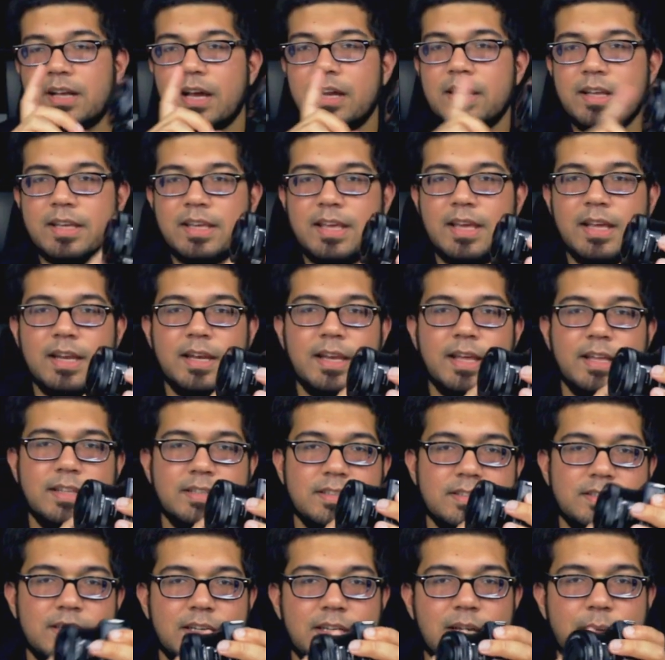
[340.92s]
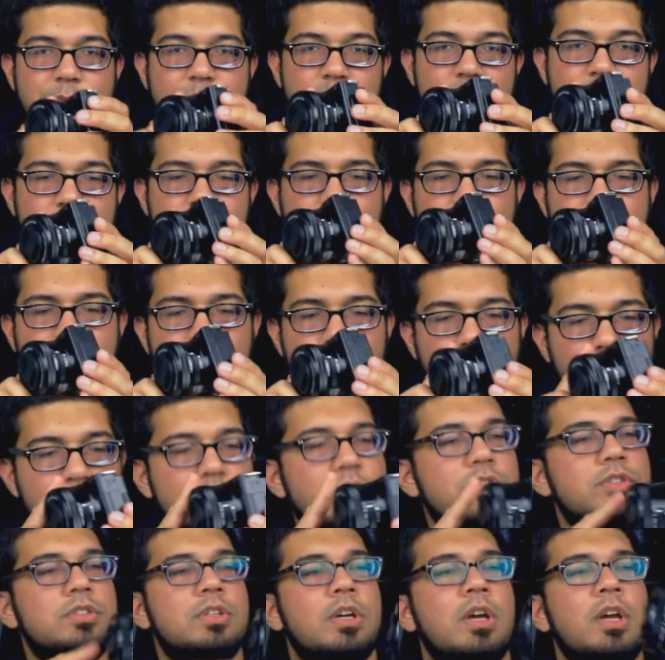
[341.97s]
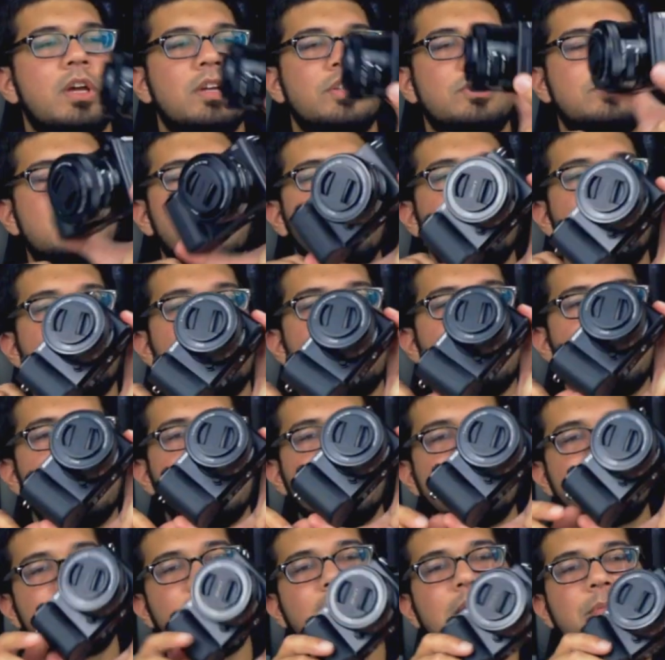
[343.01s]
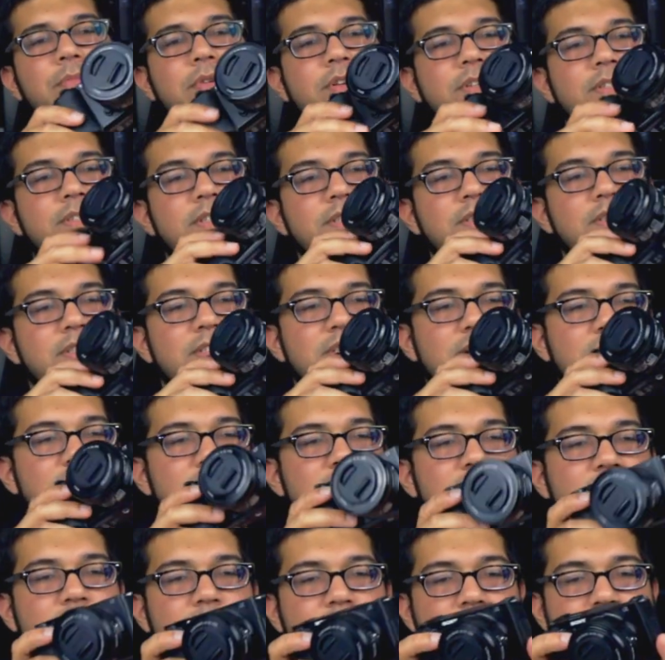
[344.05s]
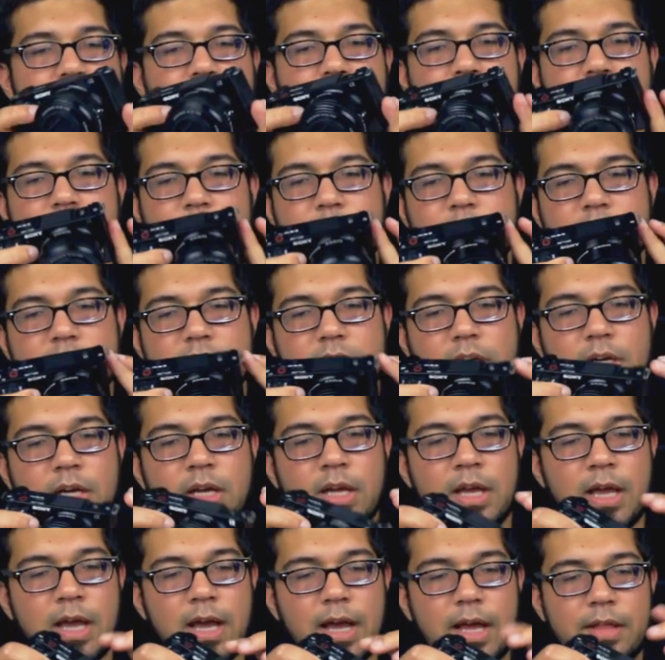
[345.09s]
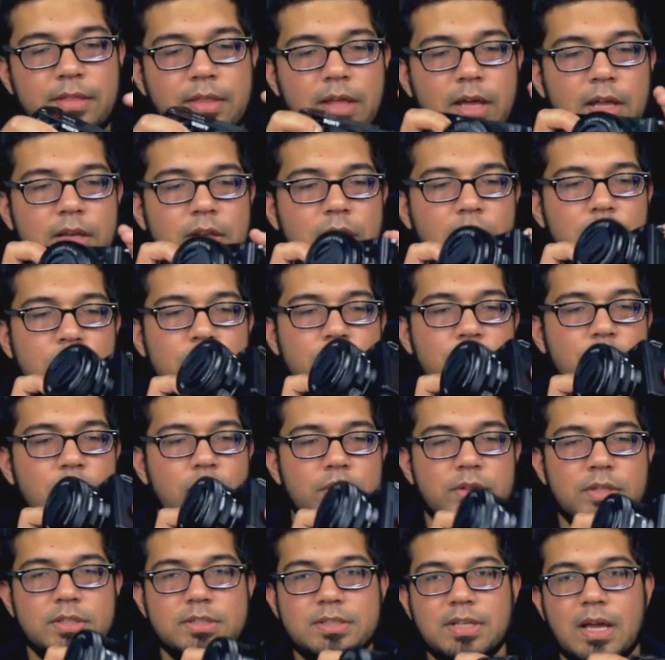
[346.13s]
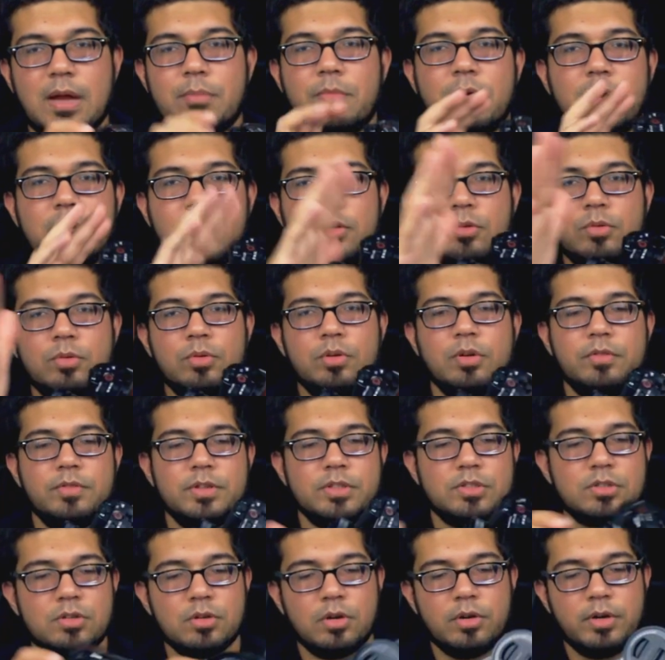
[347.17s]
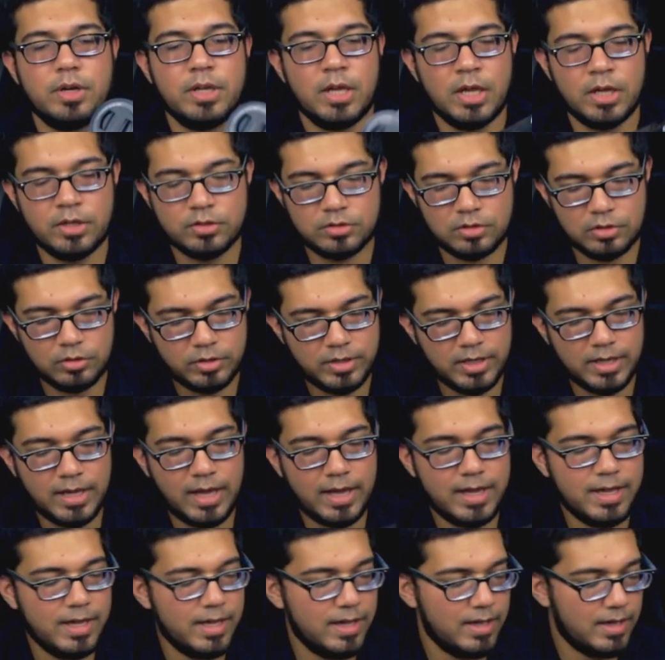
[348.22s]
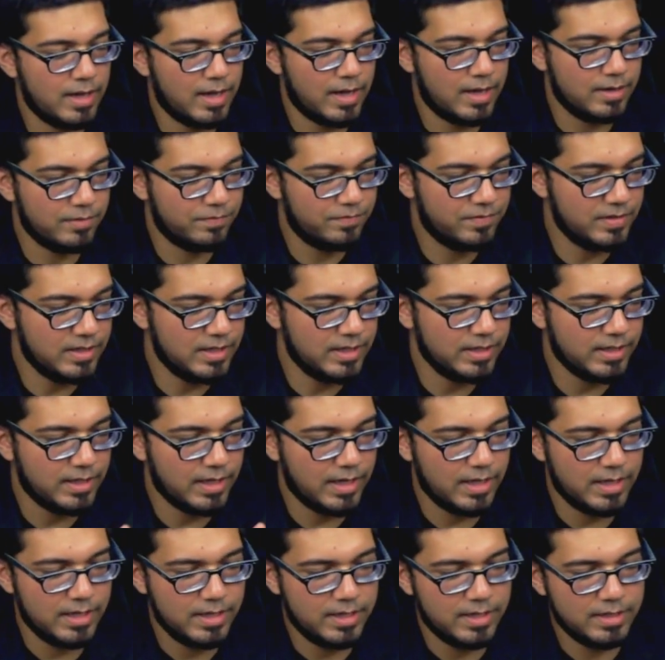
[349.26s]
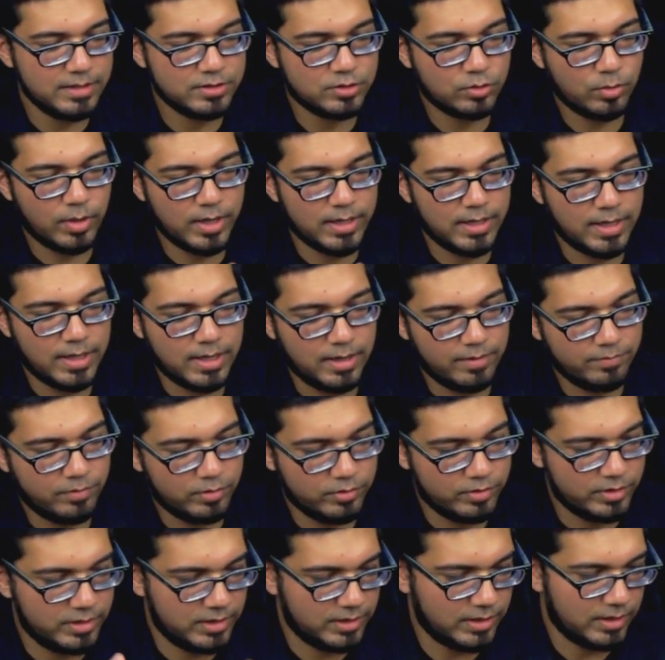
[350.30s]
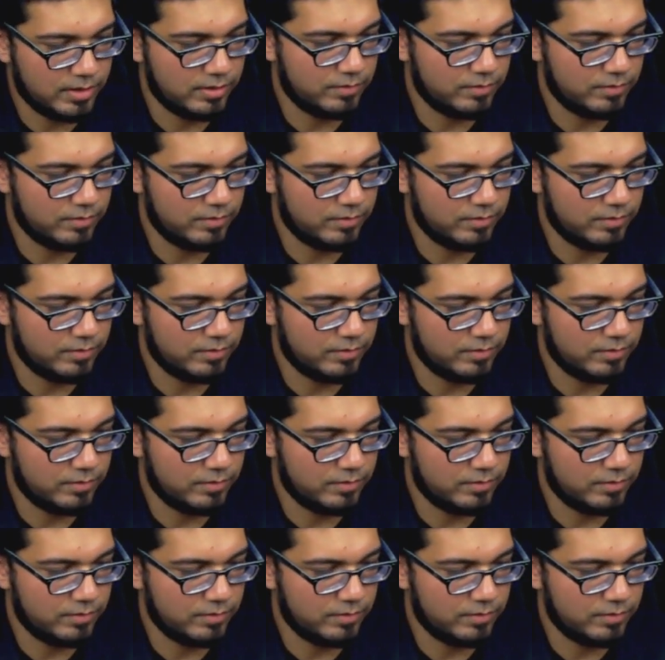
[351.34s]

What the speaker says: kind of kit lens that comes with most Sony mirrorless cameras is the 16 to 50 millimeter, and then you've got this camera in all of its glory. So looking at it and feeling it, it is quite light. I've already